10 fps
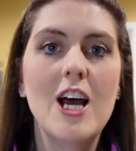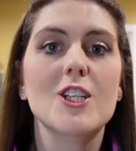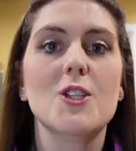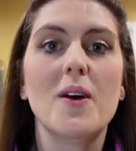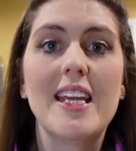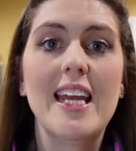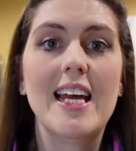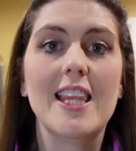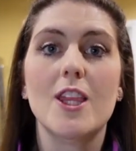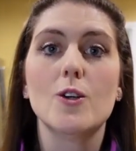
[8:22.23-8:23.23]
So
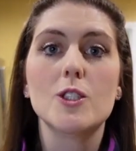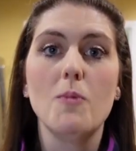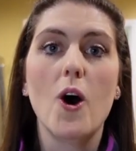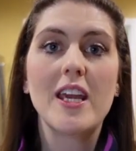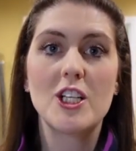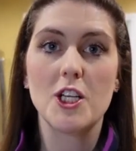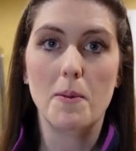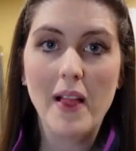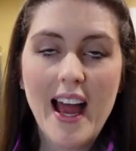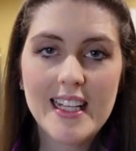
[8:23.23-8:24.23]
again, those small kitchen
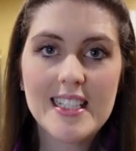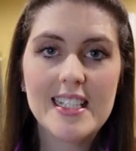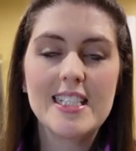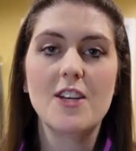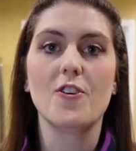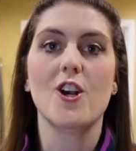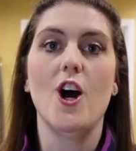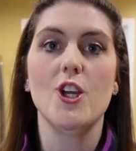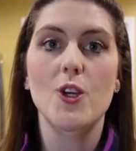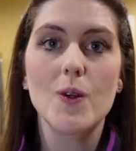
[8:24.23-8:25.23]
appliances, if you're
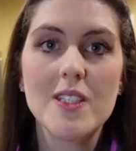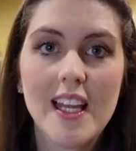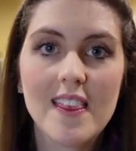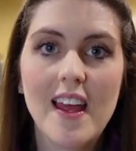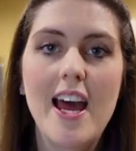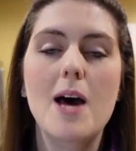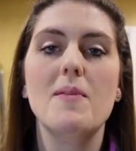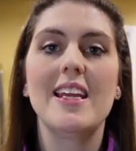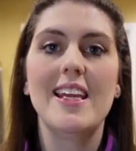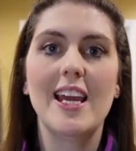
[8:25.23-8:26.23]
not using
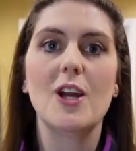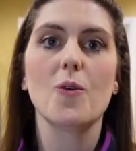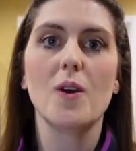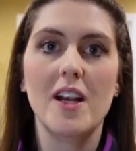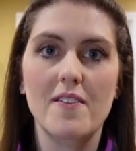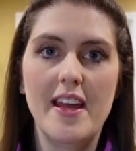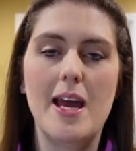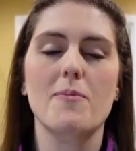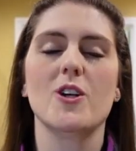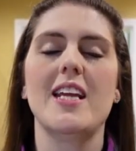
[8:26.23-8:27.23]
them, get rid of
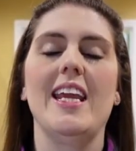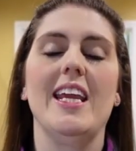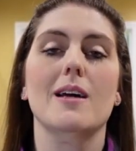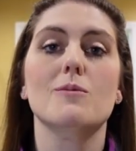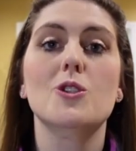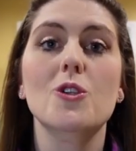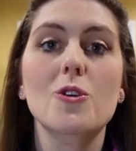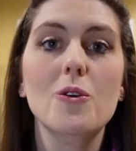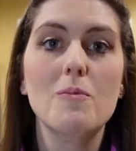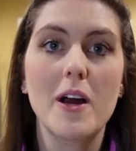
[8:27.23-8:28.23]
them. They're taking up
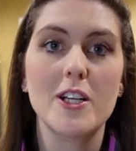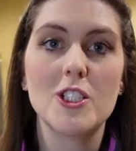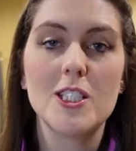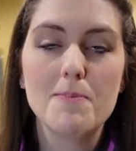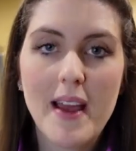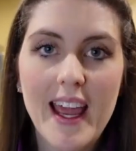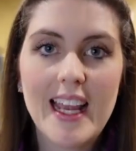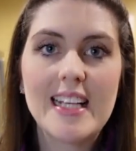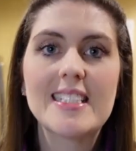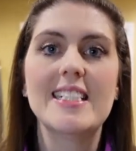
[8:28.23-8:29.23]
too much
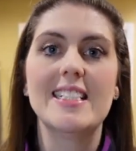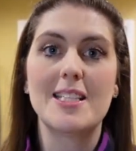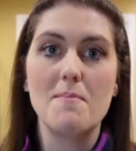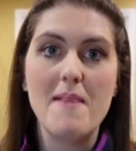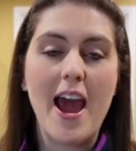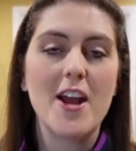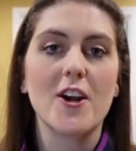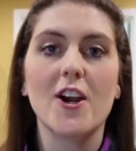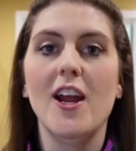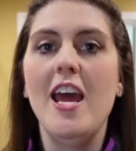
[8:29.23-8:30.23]
space. It doesn't
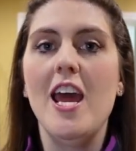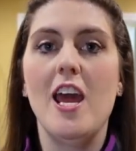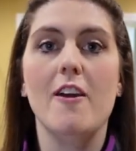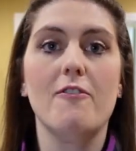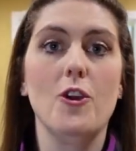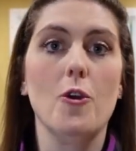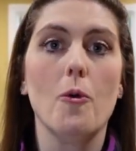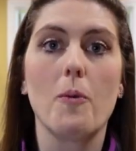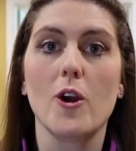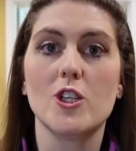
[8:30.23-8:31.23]
matter if
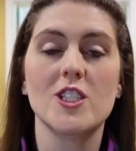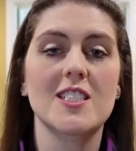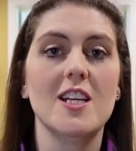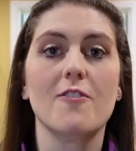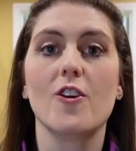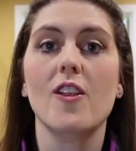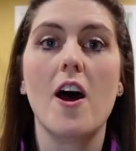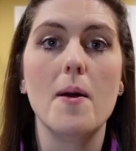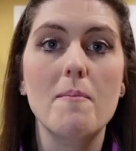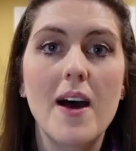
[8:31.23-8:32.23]
you purchased it for a
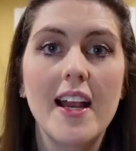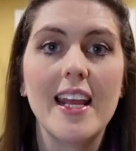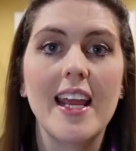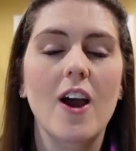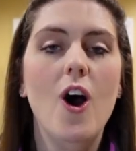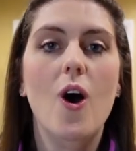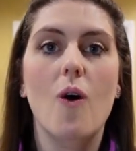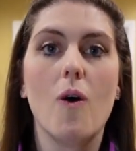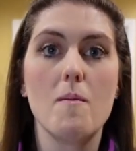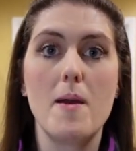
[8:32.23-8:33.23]
lot of money,
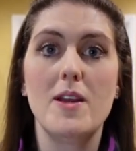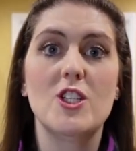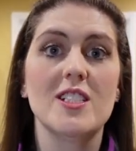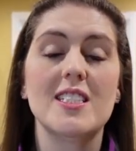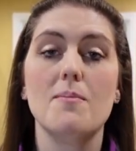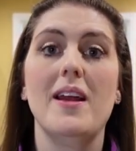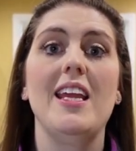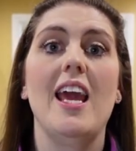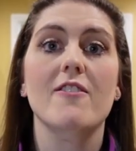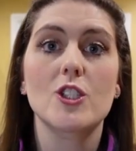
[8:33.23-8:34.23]
or maybe just
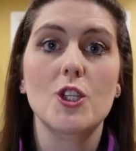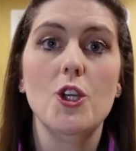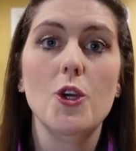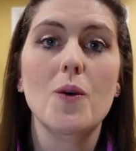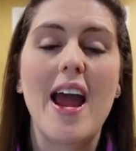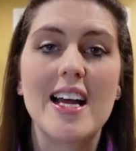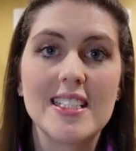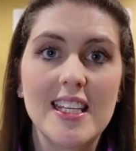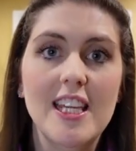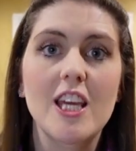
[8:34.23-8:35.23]
somebody gave it to you
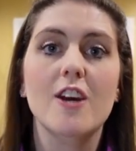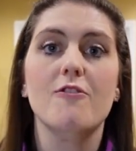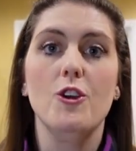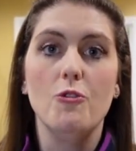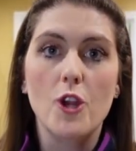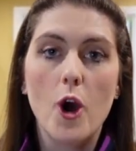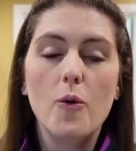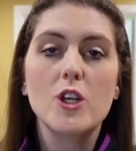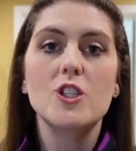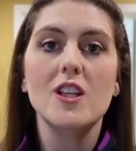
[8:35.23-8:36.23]
as a gift. You know
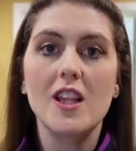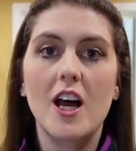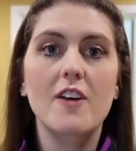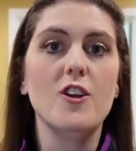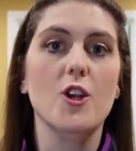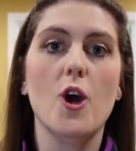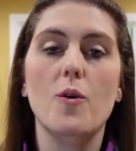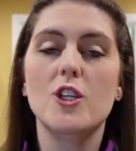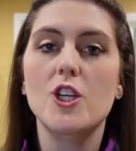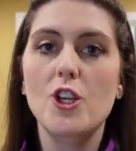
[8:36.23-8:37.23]
what you love, you know
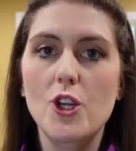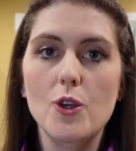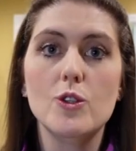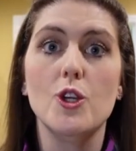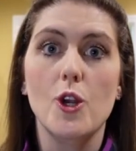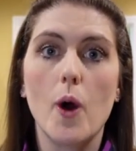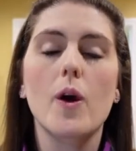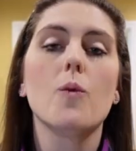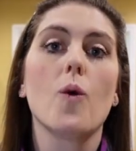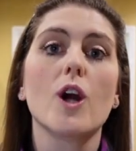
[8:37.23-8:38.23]
what you use, you know
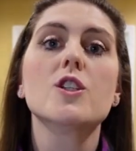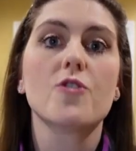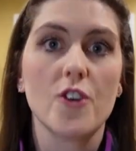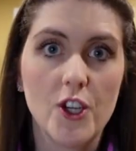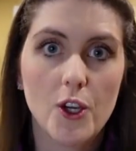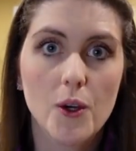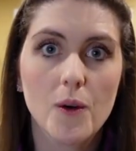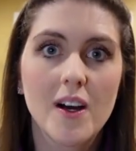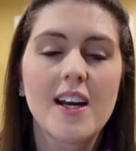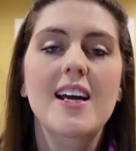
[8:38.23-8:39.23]
what works for
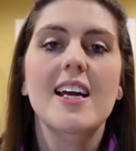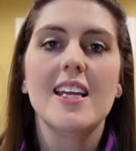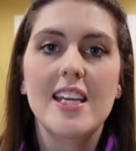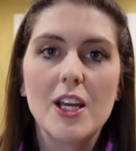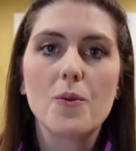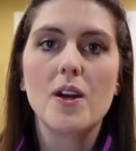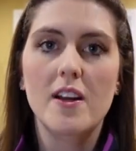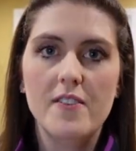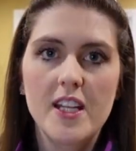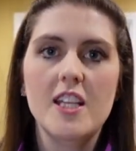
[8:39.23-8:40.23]
you. Get rid
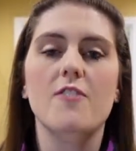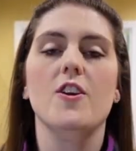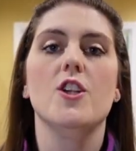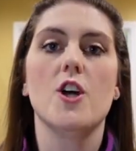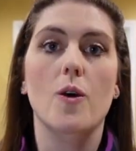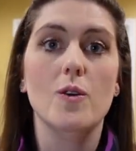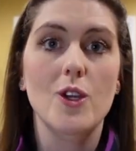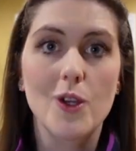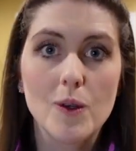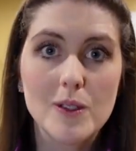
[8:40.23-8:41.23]
of it if you
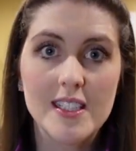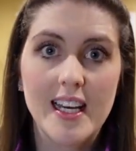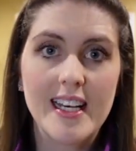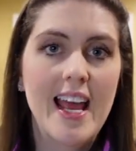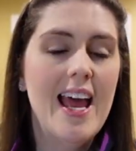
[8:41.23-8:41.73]
don't use it.